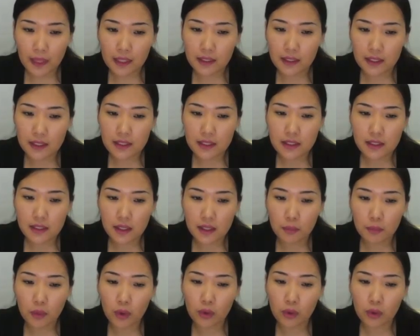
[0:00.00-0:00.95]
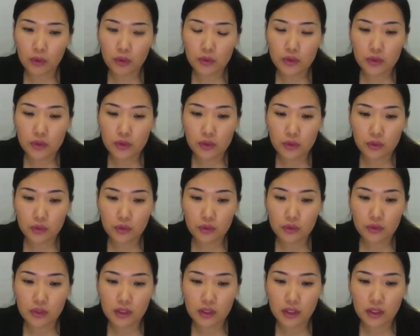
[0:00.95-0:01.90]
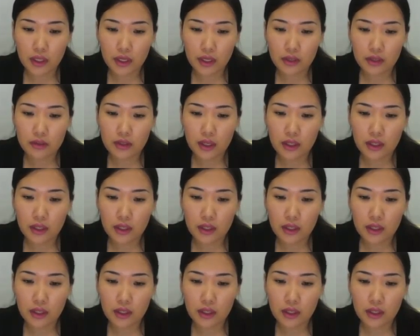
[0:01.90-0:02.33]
This step allows you to declare